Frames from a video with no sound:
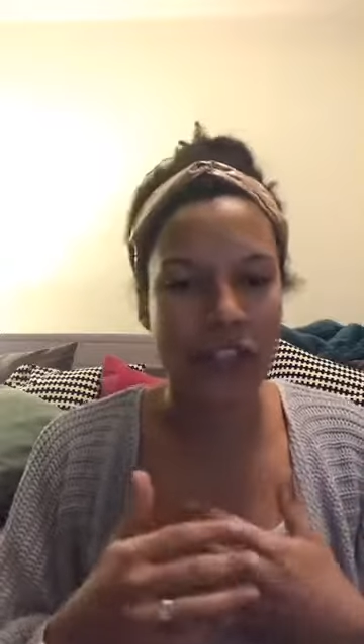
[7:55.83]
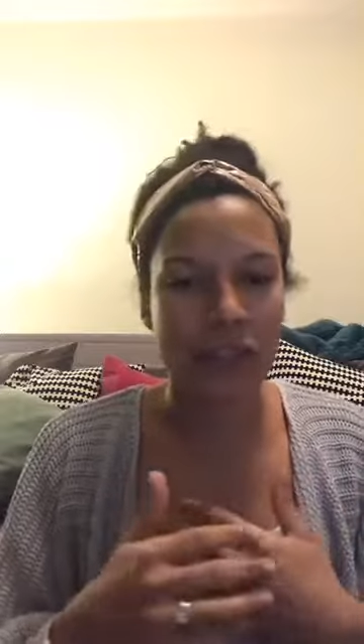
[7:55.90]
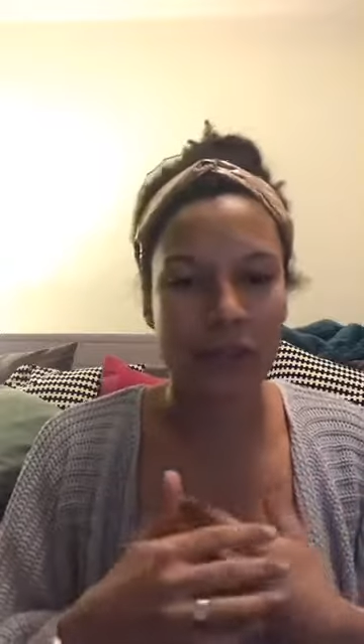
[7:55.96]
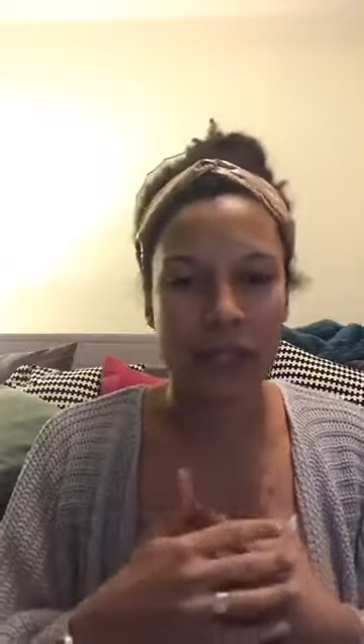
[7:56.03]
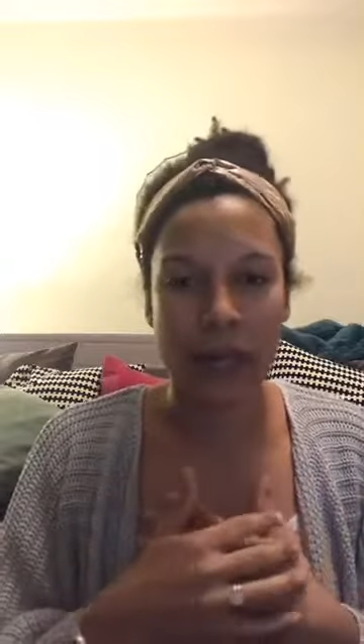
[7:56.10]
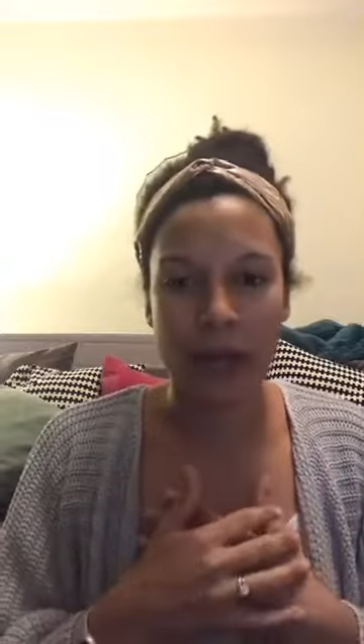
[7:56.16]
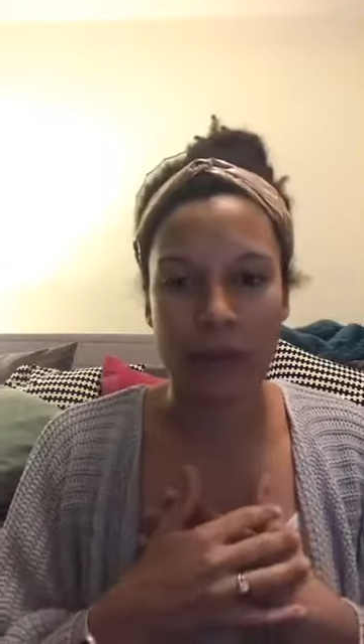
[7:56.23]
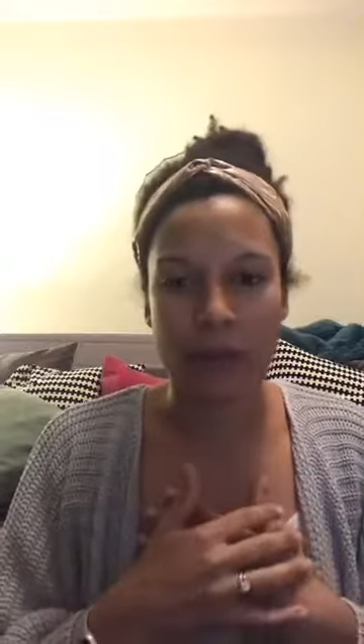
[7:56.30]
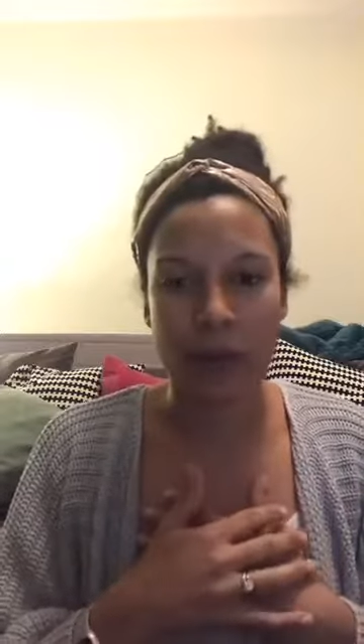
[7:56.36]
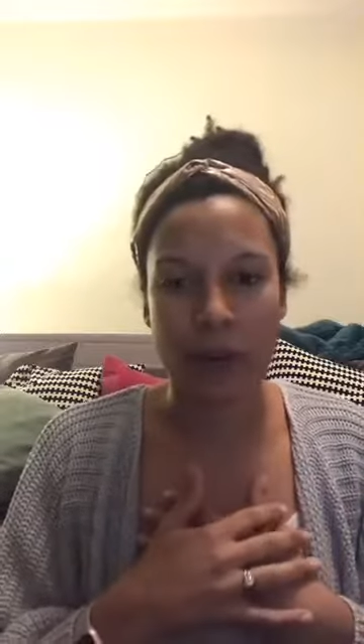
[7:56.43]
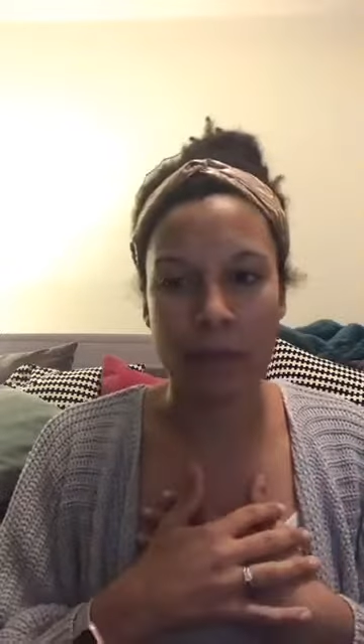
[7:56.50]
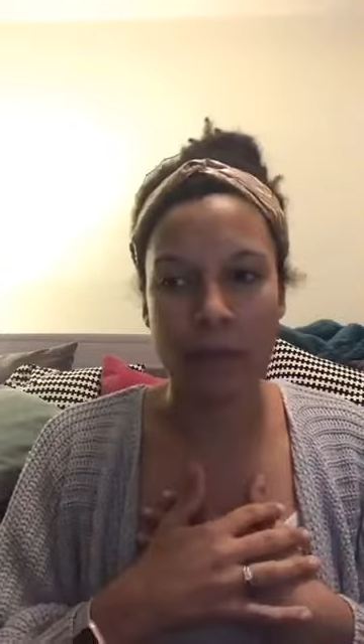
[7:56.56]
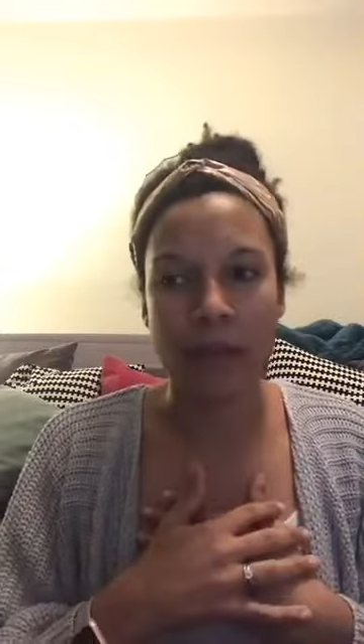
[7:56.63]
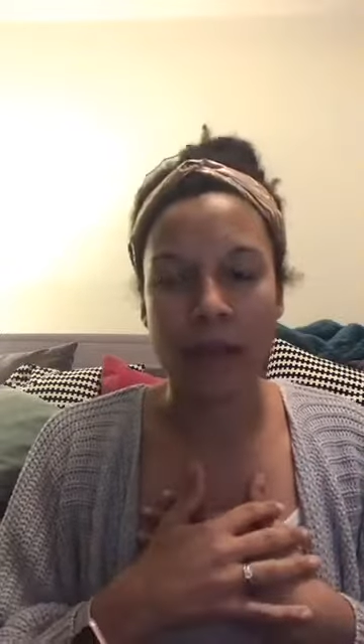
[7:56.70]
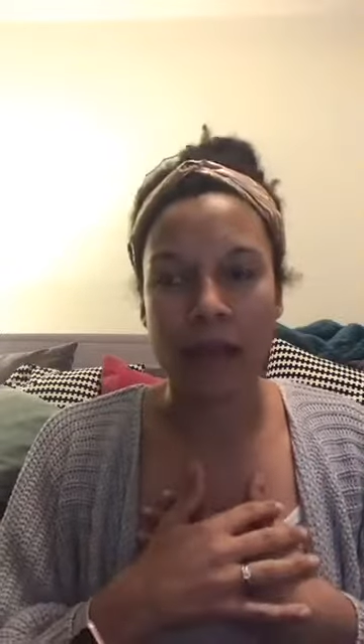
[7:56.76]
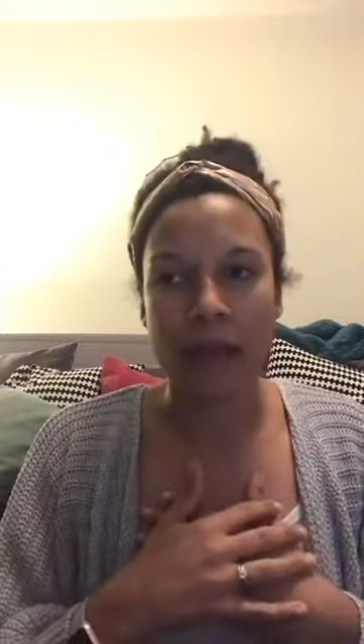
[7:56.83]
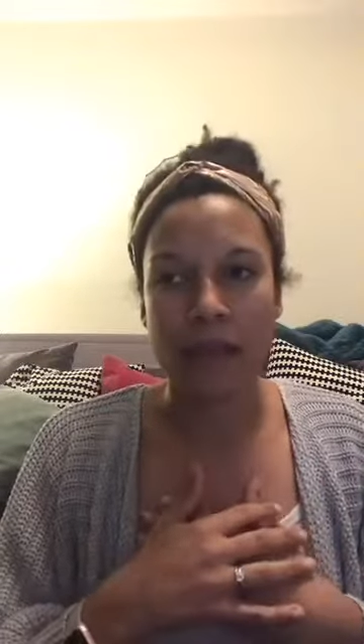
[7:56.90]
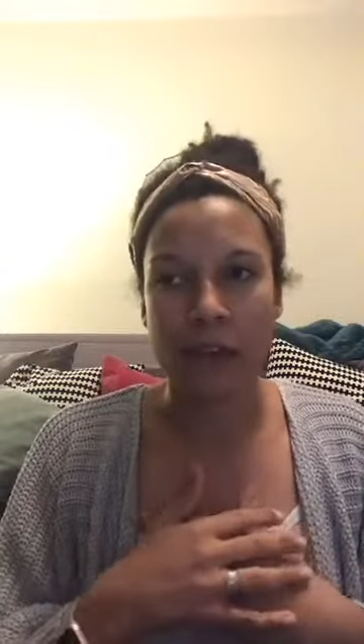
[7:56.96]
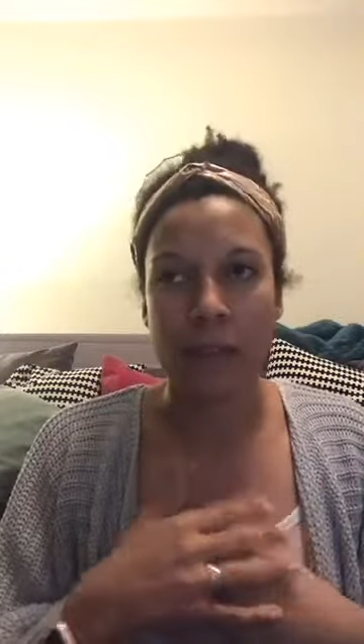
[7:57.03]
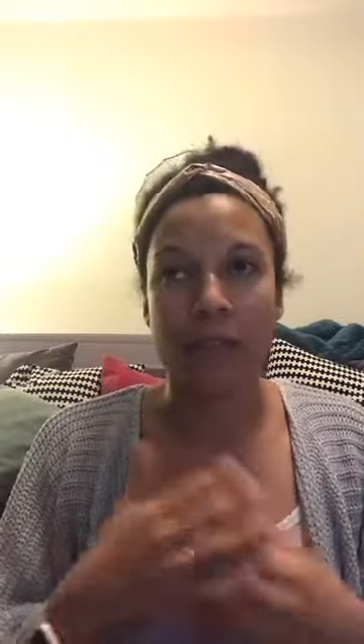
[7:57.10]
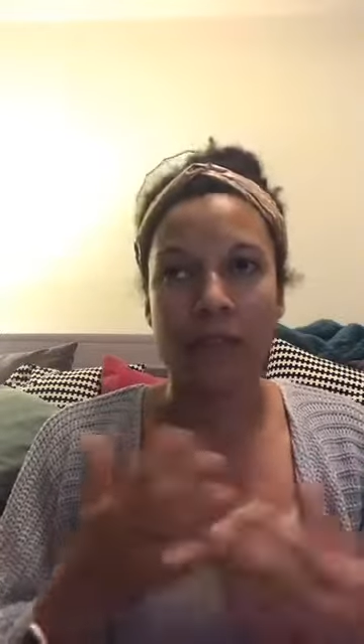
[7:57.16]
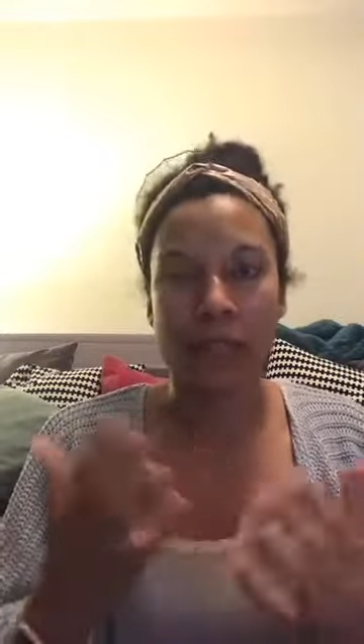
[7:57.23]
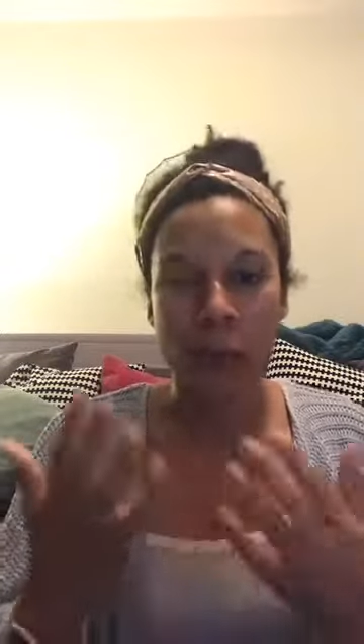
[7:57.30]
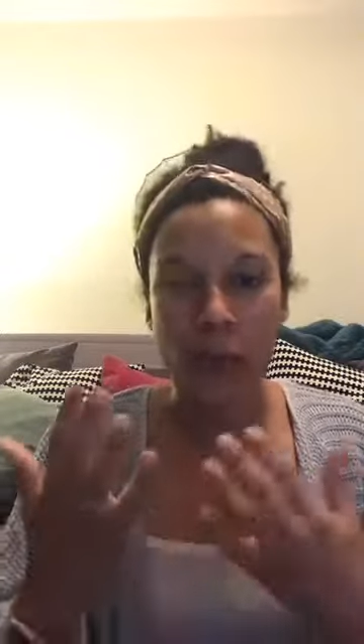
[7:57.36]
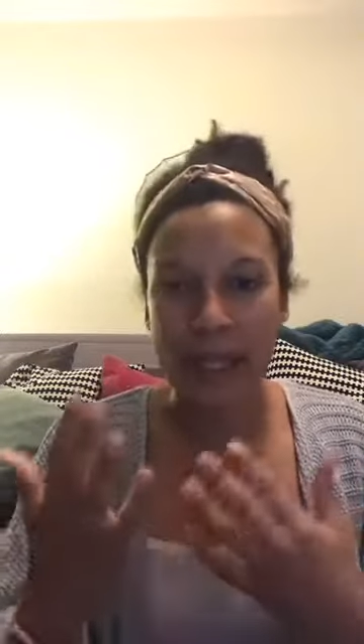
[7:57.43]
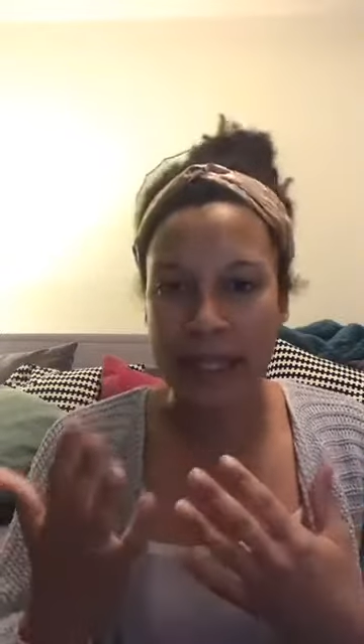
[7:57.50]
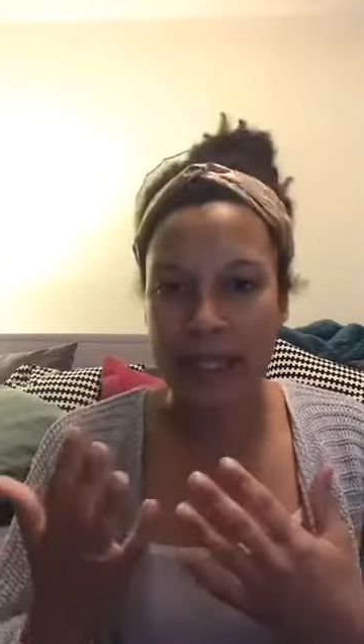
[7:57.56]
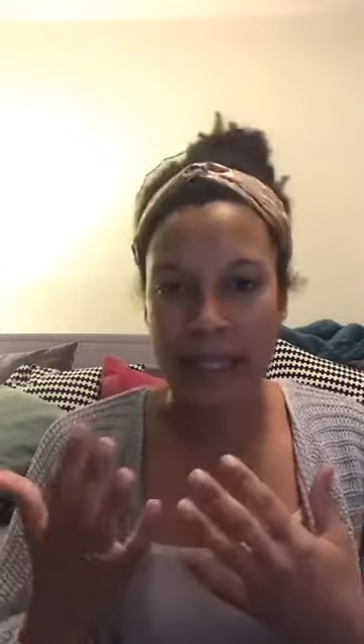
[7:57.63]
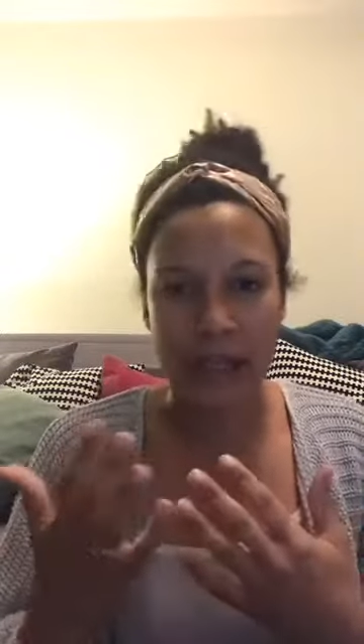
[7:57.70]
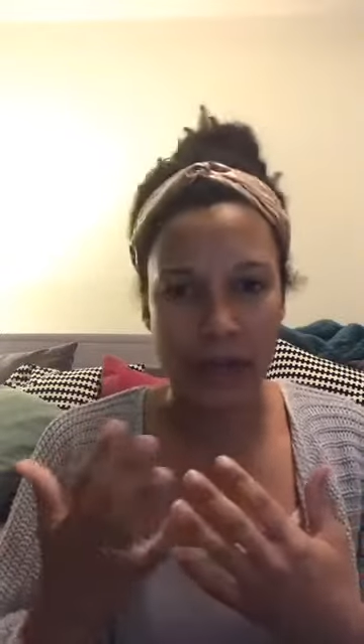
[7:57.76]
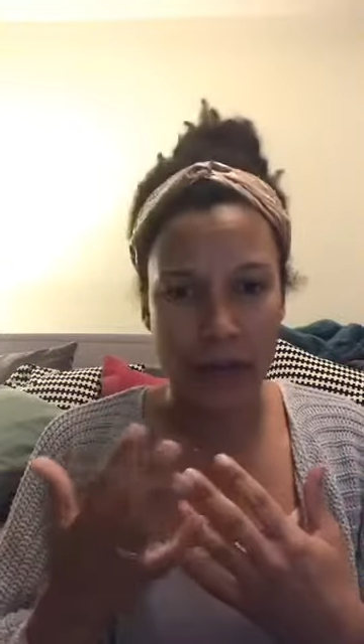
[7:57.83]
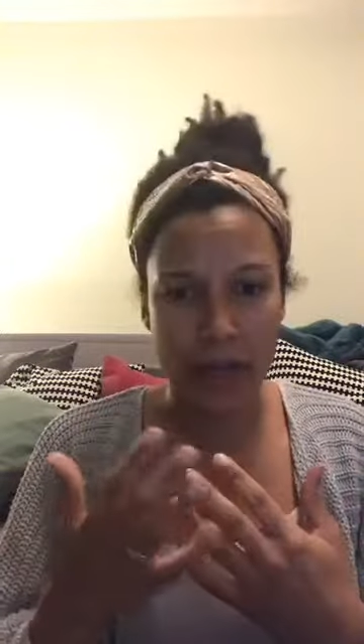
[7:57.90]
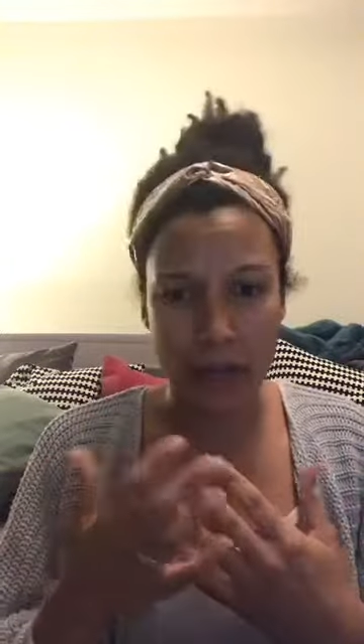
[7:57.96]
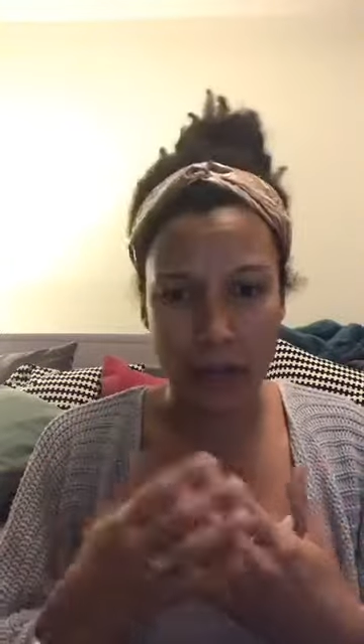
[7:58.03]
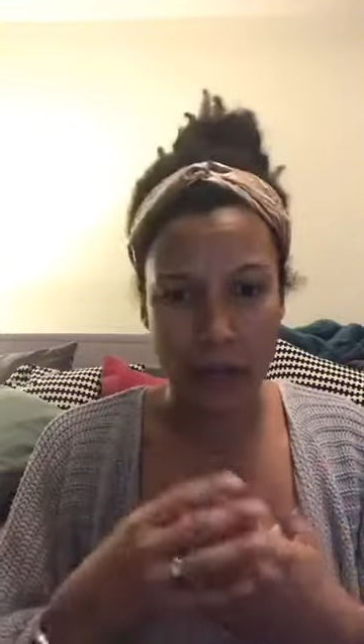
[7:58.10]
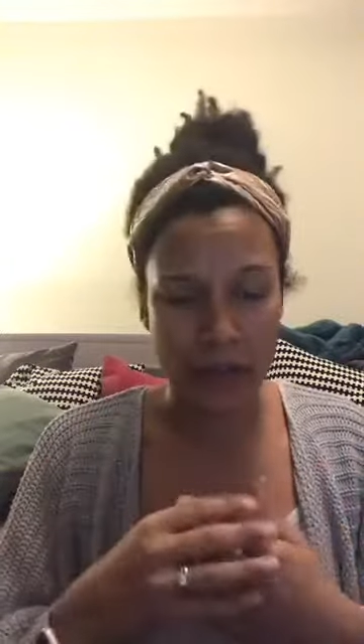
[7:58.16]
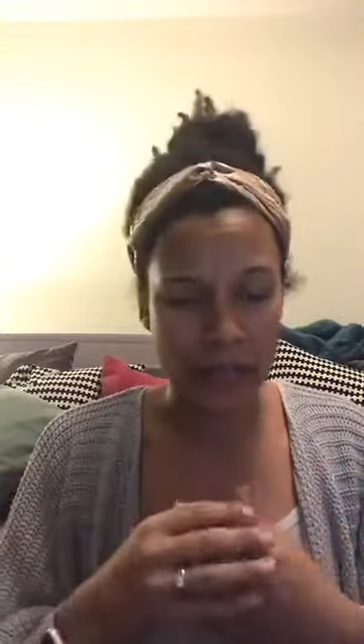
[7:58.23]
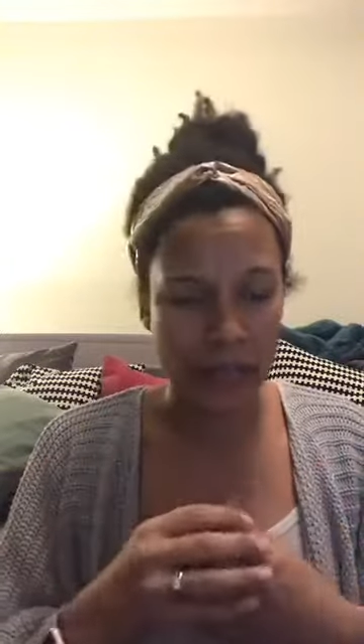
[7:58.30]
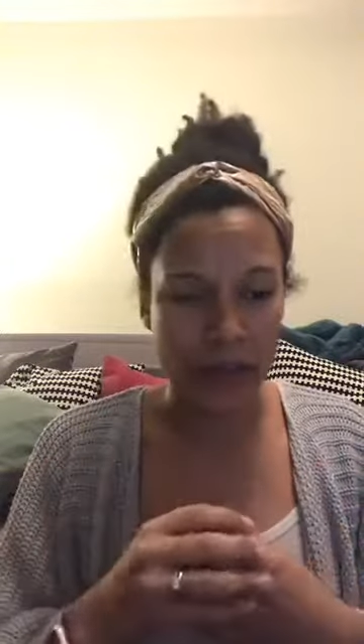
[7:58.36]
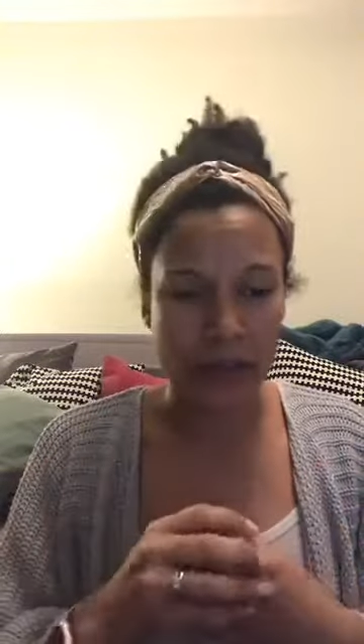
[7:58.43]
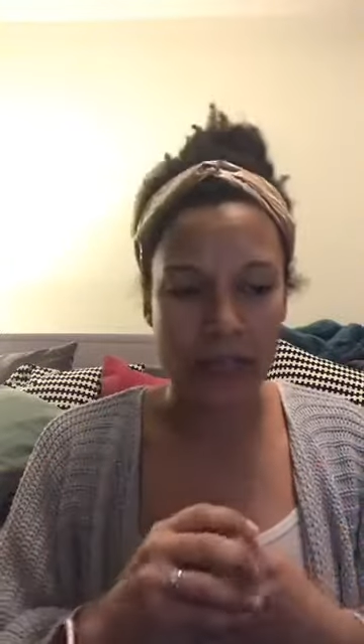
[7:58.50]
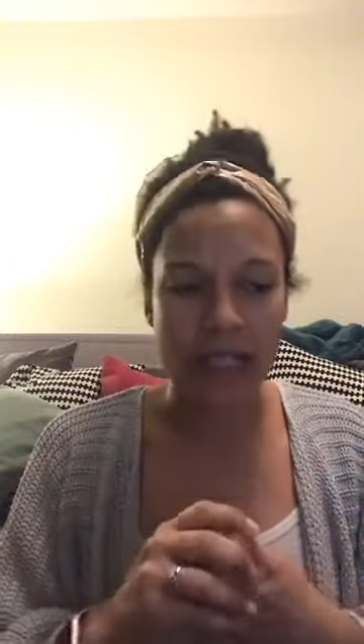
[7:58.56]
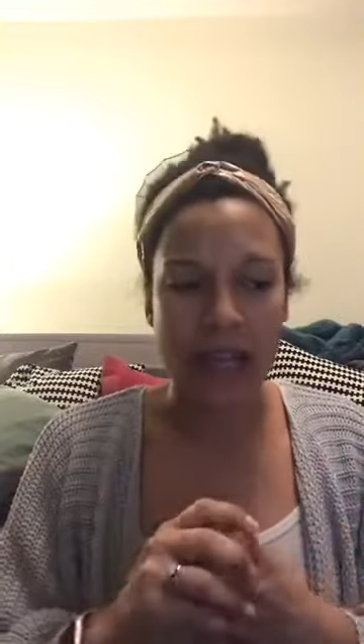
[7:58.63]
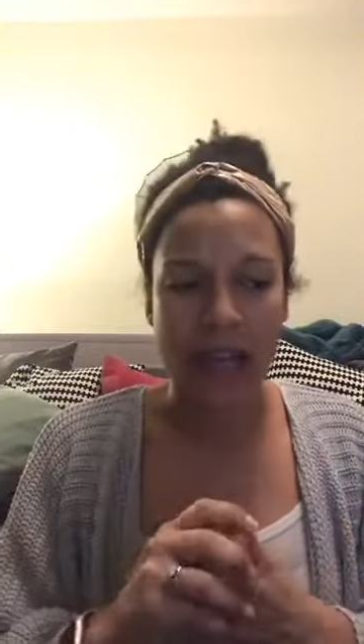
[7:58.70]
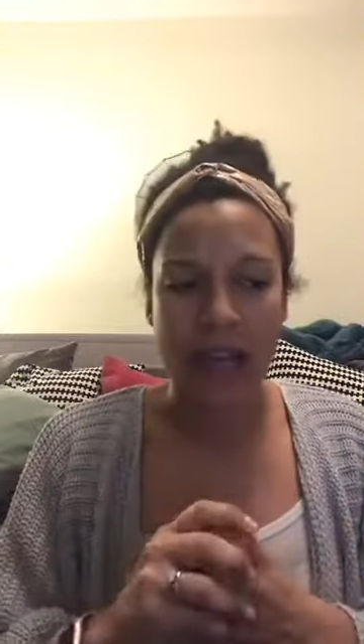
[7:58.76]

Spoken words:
you've done from smoking cigarettes over the years.